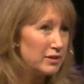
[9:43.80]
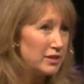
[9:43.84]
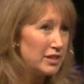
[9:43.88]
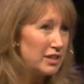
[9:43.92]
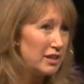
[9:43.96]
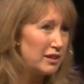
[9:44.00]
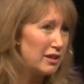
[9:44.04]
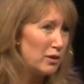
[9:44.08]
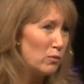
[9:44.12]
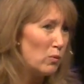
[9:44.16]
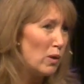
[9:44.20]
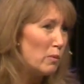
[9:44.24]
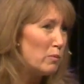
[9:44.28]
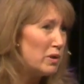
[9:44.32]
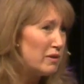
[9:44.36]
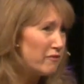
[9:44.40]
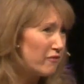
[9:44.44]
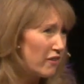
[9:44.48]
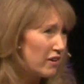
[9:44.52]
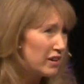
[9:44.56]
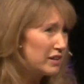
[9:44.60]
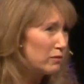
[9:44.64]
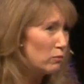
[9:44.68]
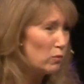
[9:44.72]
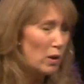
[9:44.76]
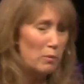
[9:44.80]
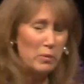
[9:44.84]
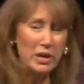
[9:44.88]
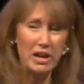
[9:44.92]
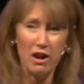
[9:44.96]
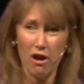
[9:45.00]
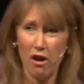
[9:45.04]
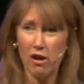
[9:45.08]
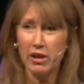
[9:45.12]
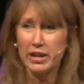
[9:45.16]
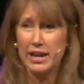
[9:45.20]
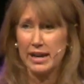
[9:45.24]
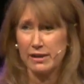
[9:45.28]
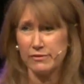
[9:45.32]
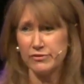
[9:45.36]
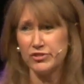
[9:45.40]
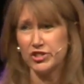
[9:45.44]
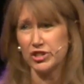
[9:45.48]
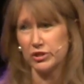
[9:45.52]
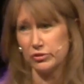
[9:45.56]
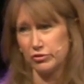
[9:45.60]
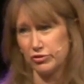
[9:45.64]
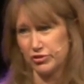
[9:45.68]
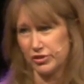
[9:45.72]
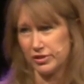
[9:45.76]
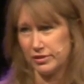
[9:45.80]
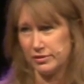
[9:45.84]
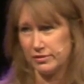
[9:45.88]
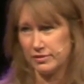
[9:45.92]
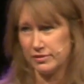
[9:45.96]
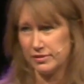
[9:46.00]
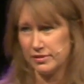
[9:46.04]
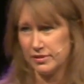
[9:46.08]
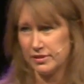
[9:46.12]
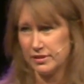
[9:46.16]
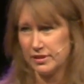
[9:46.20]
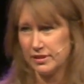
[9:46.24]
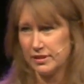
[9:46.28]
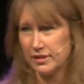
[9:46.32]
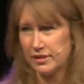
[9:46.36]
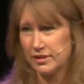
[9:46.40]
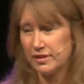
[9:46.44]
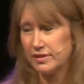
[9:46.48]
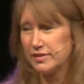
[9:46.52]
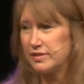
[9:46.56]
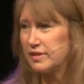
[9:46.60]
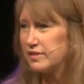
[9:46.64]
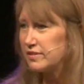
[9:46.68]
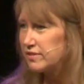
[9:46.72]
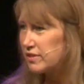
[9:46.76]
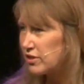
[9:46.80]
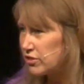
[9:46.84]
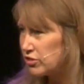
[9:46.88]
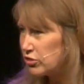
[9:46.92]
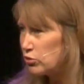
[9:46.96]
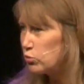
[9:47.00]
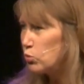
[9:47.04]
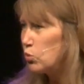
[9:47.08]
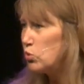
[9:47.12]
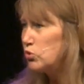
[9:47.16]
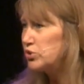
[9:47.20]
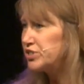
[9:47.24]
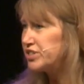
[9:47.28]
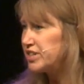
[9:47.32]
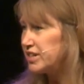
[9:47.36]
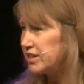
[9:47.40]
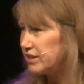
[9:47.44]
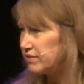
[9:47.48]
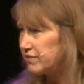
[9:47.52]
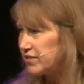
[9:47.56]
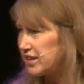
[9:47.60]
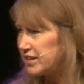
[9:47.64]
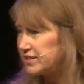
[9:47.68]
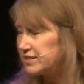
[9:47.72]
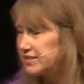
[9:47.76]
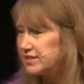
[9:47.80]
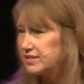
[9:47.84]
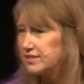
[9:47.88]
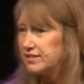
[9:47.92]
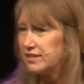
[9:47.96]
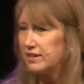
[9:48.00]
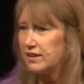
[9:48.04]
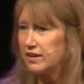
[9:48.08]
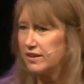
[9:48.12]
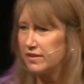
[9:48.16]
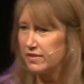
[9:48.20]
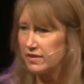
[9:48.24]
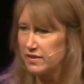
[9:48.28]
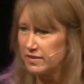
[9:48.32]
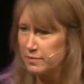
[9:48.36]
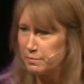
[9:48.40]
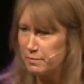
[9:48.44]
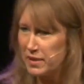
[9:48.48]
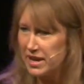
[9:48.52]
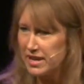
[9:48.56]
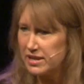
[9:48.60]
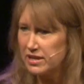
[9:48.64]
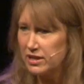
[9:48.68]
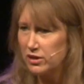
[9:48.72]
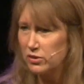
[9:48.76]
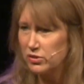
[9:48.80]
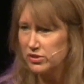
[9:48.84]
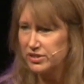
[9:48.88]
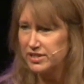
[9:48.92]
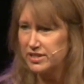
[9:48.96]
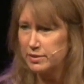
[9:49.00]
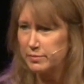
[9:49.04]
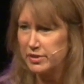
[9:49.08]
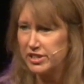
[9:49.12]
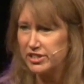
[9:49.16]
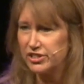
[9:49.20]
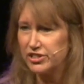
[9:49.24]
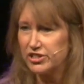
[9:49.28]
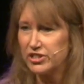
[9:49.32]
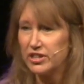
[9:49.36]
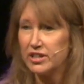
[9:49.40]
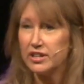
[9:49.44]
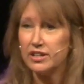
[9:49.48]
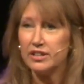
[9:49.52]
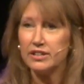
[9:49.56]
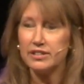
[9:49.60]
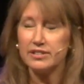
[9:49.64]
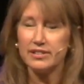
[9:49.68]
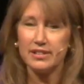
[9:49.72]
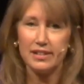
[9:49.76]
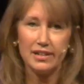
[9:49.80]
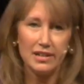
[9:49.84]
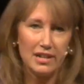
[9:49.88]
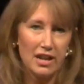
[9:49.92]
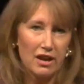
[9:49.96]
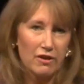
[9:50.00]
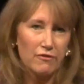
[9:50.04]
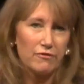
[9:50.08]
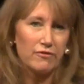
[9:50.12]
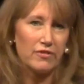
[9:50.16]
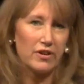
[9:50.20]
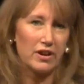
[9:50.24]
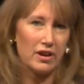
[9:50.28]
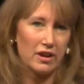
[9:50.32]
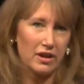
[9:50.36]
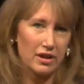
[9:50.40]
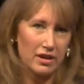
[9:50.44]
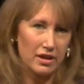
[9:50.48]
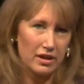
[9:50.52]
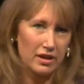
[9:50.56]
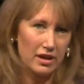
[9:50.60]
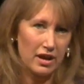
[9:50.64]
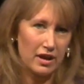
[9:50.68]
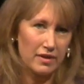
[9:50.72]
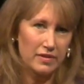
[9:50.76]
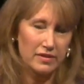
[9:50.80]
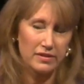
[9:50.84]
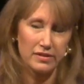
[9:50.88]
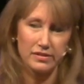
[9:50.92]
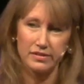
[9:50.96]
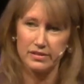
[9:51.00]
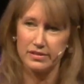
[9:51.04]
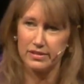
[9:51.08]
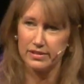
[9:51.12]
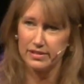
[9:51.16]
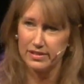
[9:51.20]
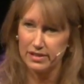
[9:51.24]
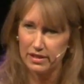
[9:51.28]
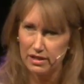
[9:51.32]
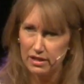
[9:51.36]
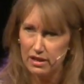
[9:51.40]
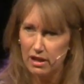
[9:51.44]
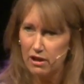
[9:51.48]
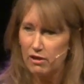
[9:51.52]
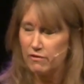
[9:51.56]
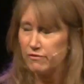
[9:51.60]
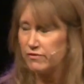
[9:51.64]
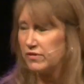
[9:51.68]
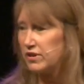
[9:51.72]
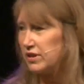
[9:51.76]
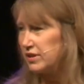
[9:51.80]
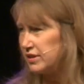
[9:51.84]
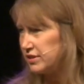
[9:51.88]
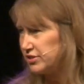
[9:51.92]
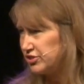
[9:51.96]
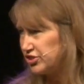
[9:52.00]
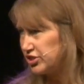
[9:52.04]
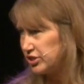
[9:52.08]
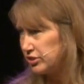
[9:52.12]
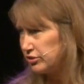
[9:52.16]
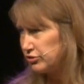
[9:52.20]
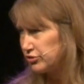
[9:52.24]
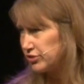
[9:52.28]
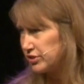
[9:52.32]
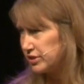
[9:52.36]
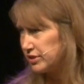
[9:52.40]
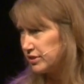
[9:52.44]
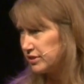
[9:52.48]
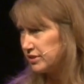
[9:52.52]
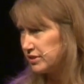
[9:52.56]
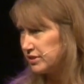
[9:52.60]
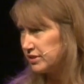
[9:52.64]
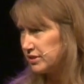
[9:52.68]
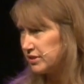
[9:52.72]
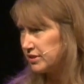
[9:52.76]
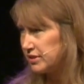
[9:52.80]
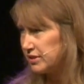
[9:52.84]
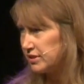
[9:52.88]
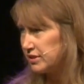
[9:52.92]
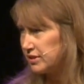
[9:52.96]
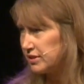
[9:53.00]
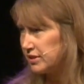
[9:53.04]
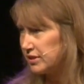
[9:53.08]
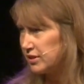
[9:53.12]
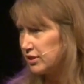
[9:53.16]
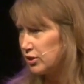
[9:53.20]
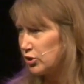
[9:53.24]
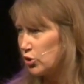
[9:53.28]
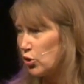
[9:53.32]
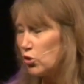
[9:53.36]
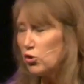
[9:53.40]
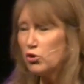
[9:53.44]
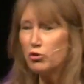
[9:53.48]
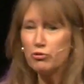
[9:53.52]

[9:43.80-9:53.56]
you know, when we can't have children. Because it's the thwarting of that desire that's made in God's image to love others, to love children. God